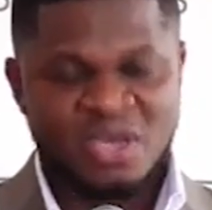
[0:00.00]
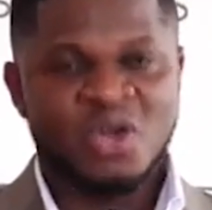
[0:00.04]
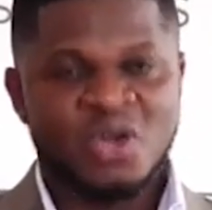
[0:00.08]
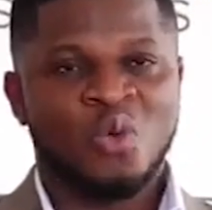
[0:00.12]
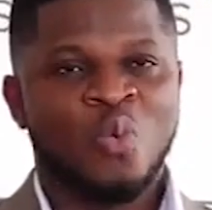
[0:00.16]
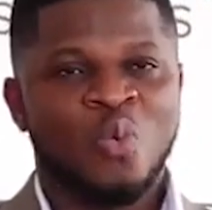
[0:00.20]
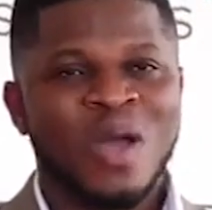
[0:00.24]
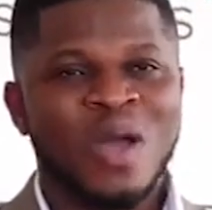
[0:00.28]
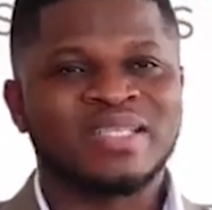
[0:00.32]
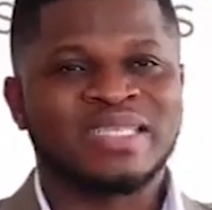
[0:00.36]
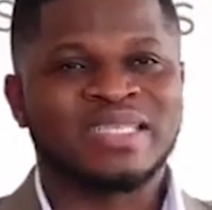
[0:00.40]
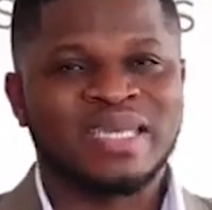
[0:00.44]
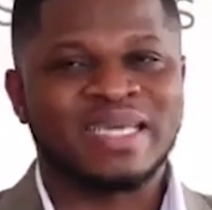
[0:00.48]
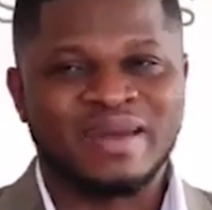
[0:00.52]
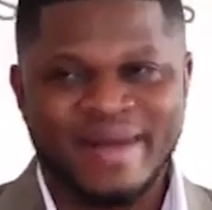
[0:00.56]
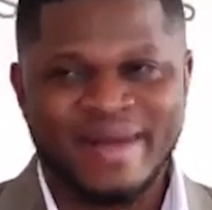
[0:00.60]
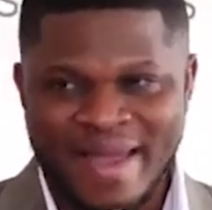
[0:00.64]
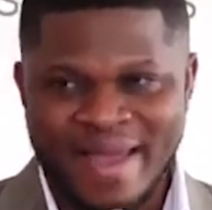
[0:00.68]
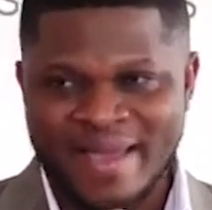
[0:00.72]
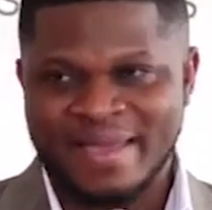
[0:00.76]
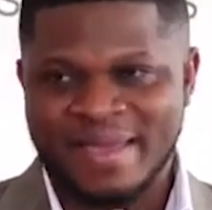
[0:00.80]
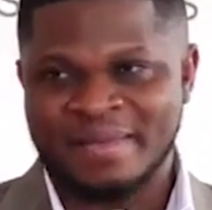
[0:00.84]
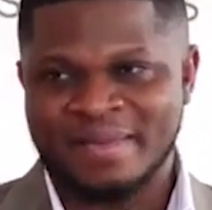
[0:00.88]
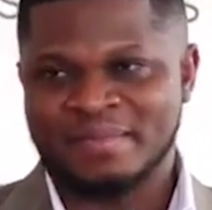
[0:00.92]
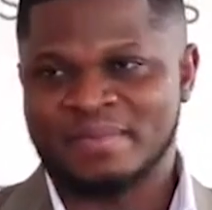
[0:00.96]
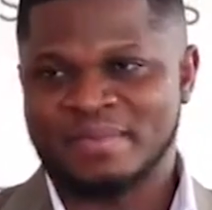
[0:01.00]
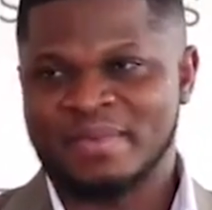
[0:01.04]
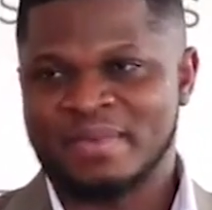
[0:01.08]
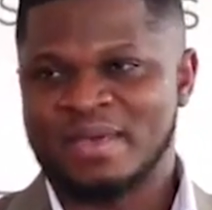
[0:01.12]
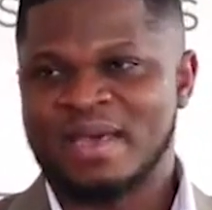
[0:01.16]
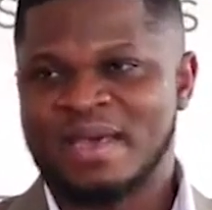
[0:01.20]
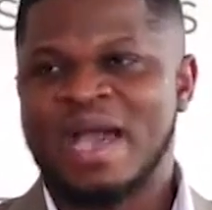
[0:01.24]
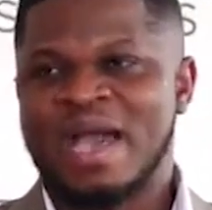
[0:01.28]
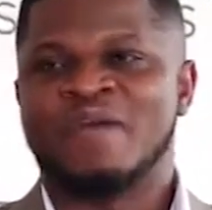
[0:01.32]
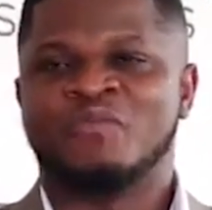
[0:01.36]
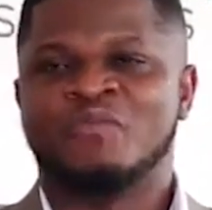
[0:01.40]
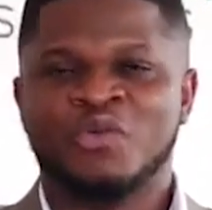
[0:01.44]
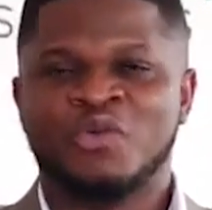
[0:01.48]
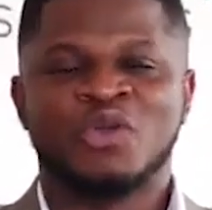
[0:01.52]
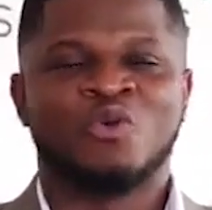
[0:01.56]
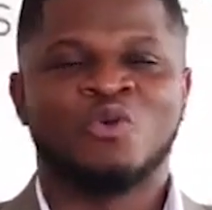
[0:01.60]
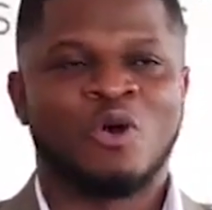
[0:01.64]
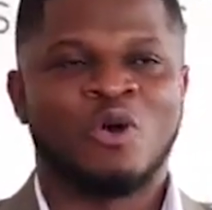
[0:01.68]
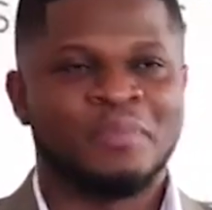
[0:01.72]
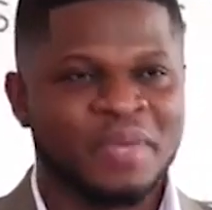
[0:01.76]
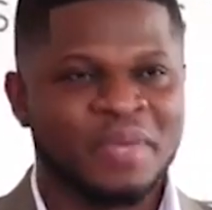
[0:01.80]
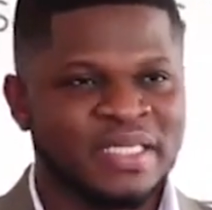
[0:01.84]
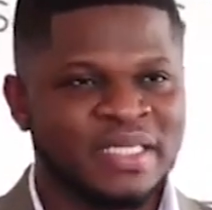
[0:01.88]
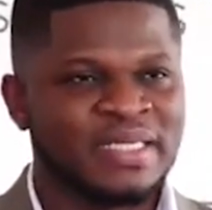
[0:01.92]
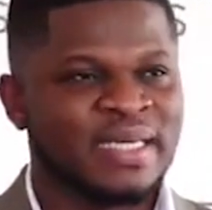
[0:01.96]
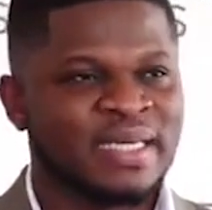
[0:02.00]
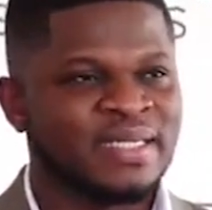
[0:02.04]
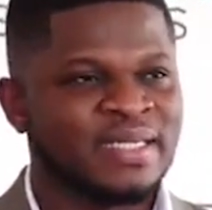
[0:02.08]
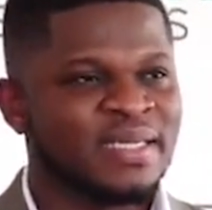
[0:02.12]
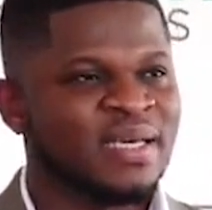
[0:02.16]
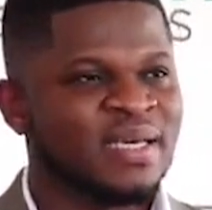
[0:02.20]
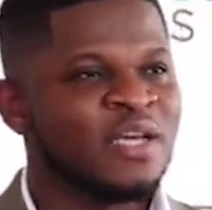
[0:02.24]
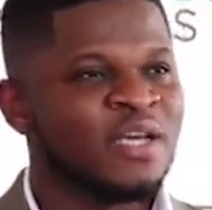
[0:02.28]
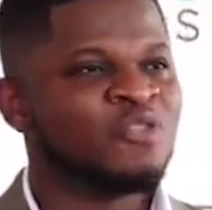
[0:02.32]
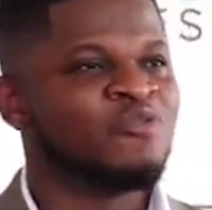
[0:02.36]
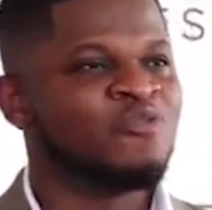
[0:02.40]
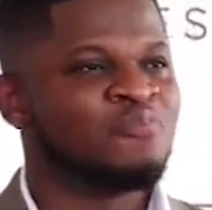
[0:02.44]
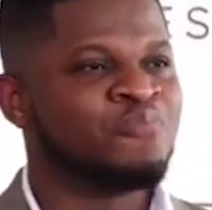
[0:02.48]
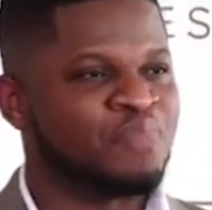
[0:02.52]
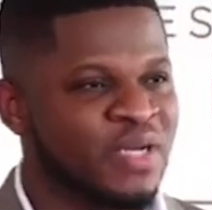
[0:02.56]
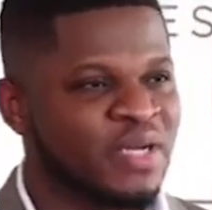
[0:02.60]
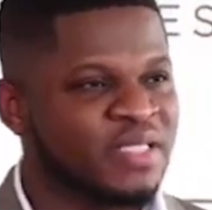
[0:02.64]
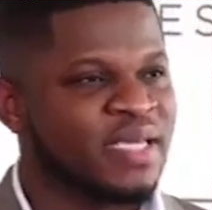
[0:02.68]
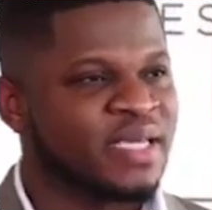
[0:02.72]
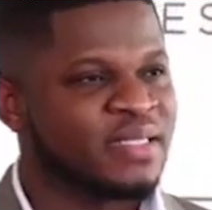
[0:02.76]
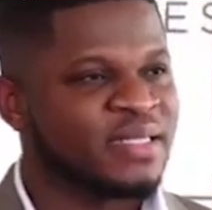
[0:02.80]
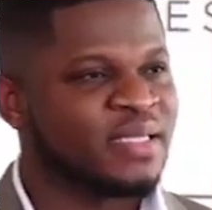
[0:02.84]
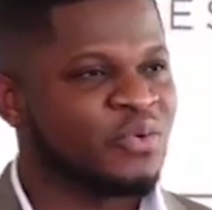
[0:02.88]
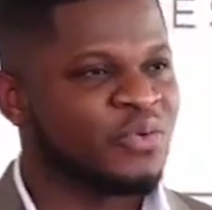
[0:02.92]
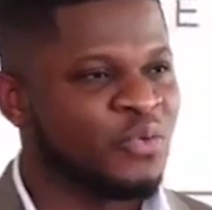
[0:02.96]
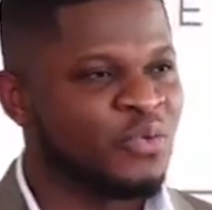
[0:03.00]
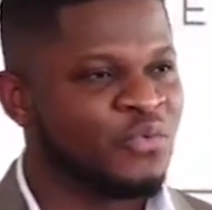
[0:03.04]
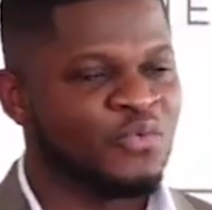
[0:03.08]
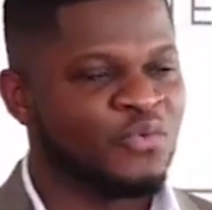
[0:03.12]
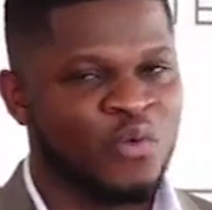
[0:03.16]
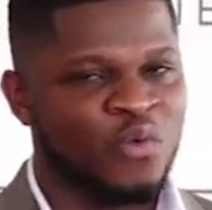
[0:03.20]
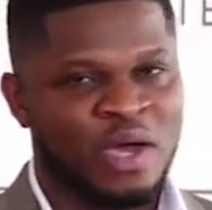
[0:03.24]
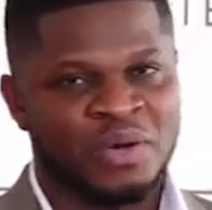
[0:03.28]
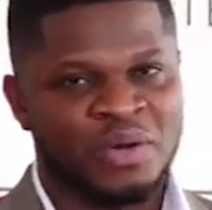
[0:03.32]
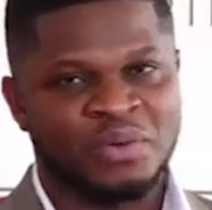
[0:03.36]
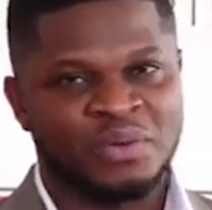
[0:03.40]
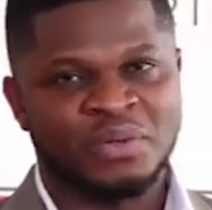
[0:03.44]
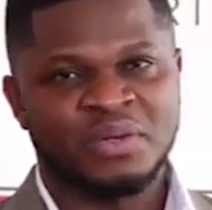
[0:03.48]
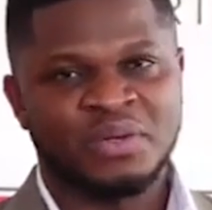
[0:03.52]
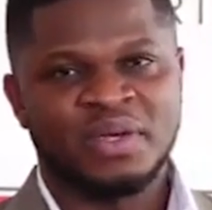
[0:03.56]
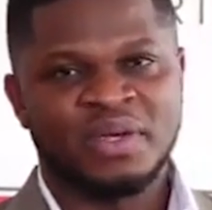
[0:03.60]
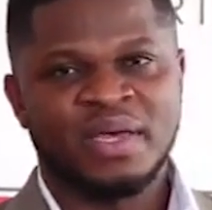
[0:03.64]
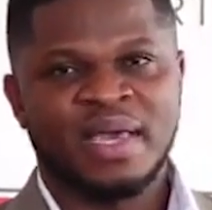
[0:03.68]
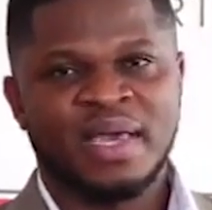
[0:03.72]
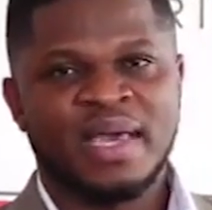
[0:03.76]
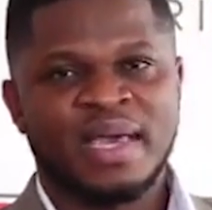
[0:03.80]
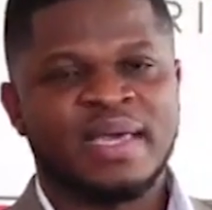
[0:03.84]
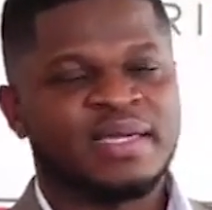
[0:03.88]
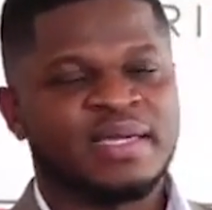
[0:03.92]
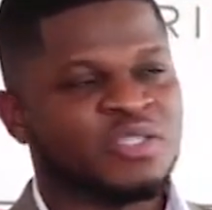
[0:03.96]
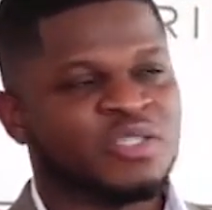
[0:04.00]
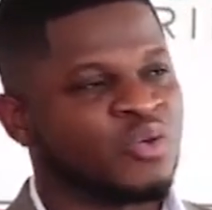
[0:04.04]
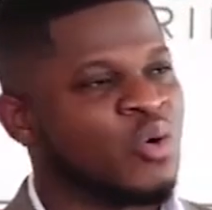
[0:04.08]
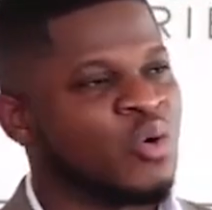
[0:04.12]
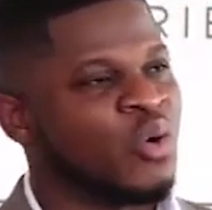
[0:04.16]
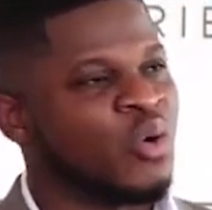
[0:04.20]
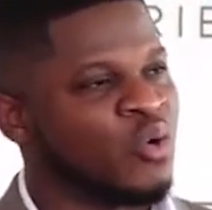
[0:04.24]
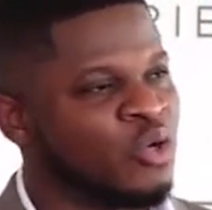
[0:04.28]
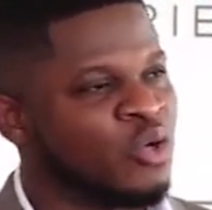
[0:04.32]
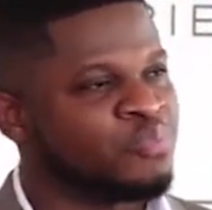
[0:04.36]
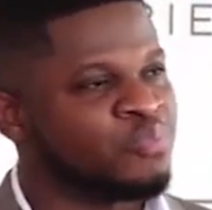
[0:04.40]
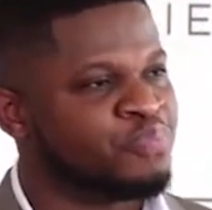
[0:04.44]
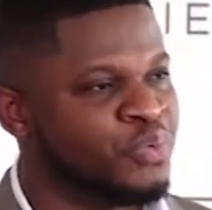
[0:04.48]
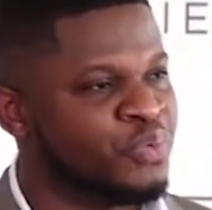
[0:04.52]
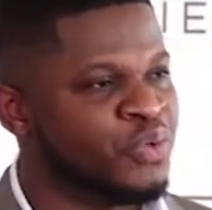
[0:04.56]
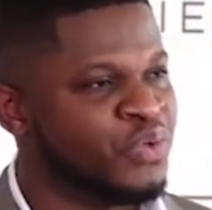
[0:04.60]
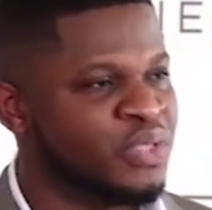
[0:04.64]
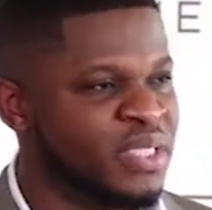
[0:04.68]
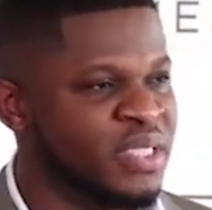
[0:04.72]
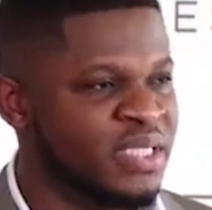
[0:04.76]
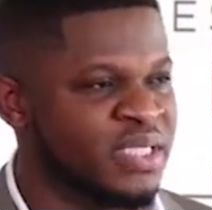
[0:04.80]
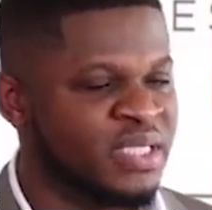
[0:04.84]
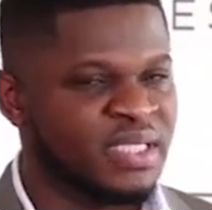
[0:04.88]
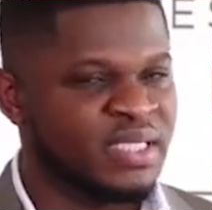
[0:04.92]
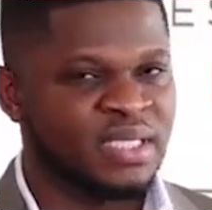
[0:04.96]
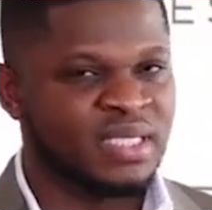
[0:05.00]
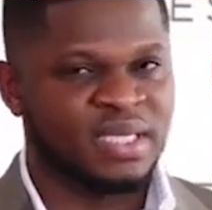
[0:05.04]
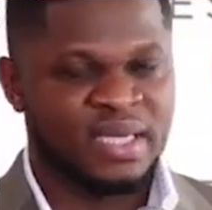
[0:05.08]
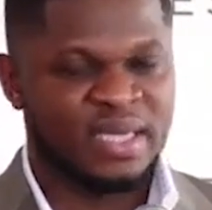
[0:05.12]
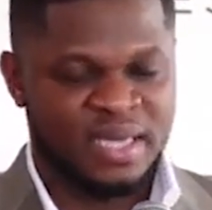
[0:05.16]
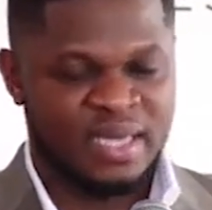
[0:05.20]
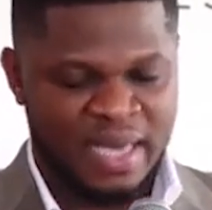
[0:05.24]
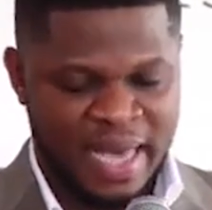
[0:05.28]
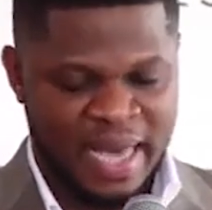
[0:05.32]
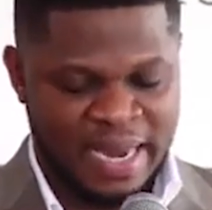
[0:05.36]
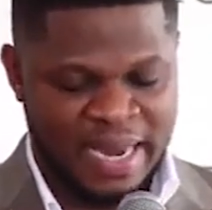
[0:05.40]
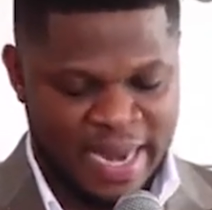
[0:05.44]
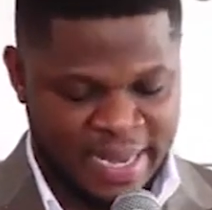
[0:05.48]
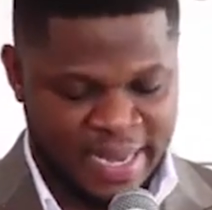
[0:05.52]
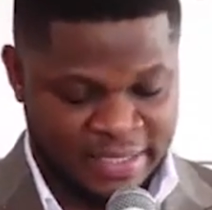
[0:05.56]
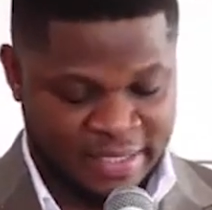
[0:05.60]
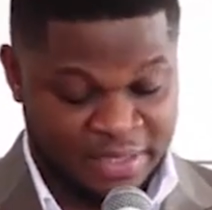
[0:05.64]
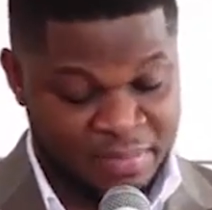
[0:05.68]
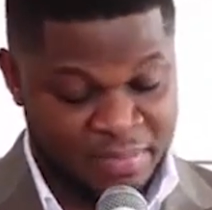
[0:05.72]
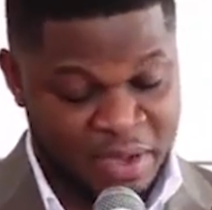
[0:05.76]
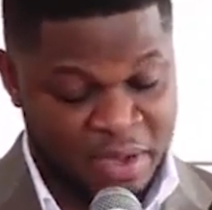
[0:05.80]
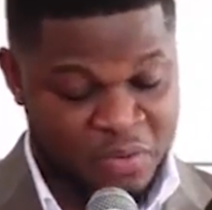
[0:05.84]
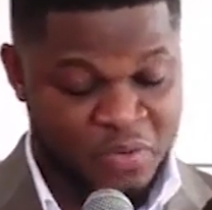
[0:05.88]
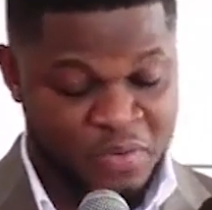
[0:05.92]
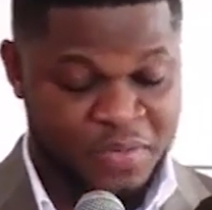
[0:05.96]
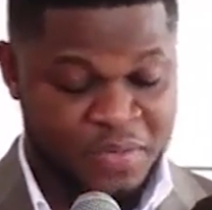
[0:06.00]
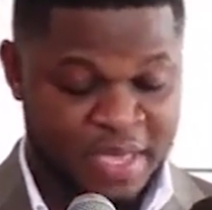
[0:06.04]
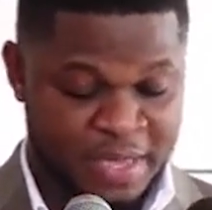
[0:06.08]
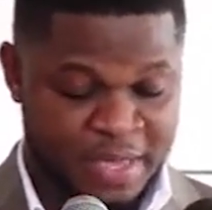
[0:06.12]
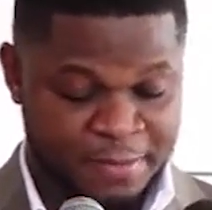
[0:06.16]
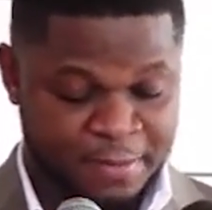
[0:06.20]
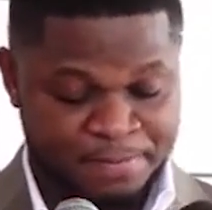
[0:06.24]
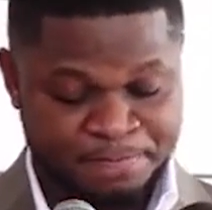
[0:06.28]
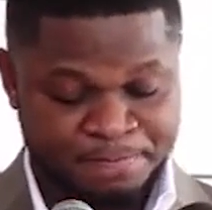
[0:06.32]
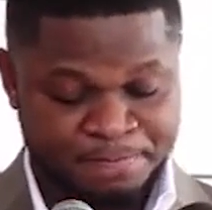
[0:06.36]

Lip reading: What crime have we committed to President Akufo-Addo and his corrupt protege, Alhaji Bawumia?